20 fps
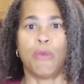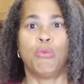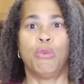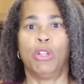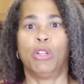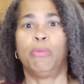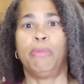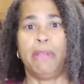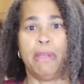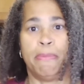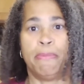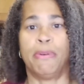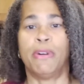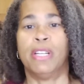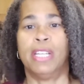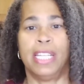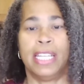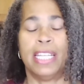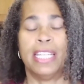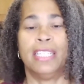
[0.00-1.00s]
I will be
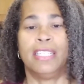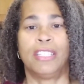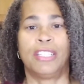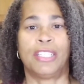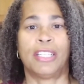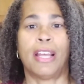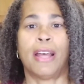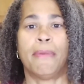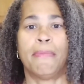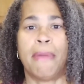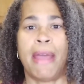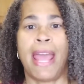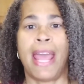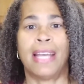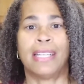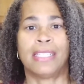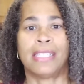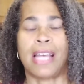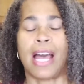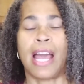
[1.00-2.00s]
putting in some
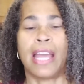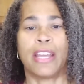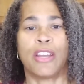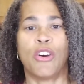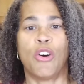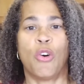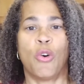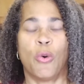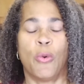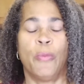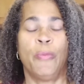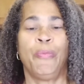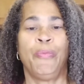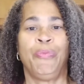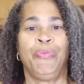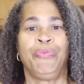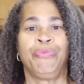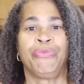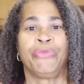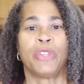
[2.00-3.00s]
as I go
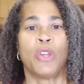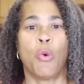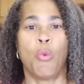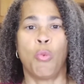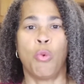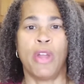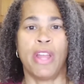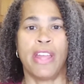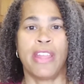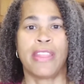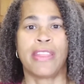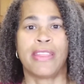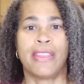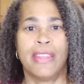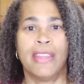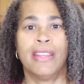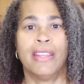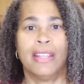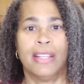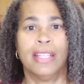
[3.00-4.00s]
with
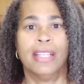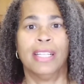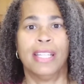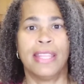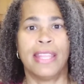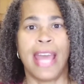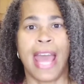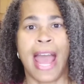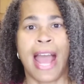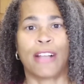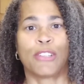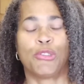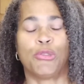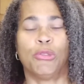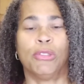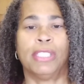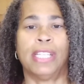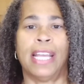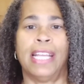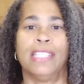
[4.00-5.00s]
the
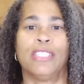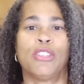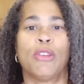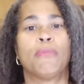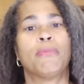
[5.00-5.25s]
actual date.